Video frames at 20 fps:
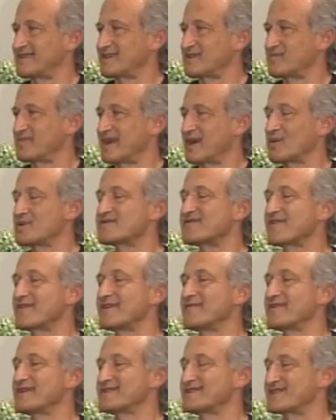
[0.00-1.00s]
oh, because but
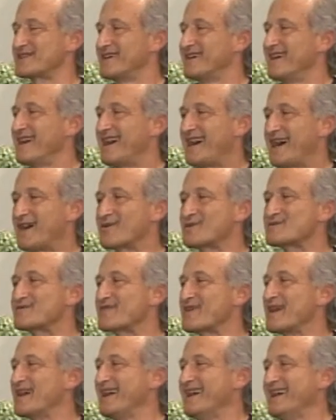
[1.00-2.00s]
architects. I was
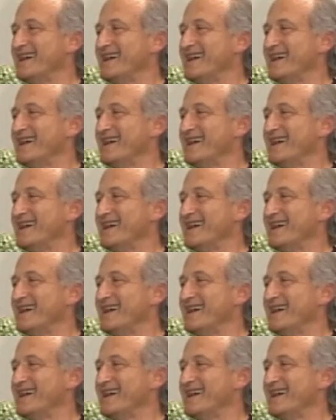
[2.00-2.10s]
very much.